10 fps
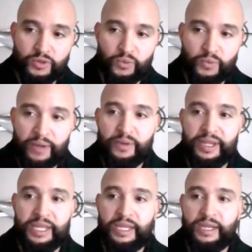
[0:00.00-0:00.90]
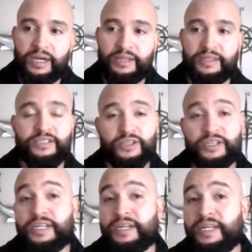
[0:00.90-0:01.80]
the way we hunt these, you're
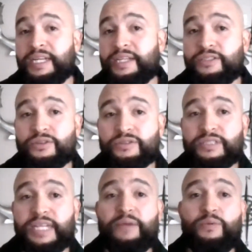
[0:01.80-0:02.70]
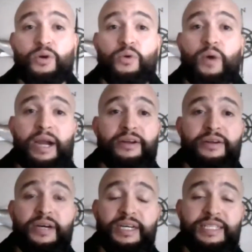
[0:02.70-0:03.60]
going to need your state
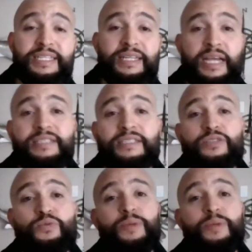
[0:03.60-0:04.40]
required hunting license.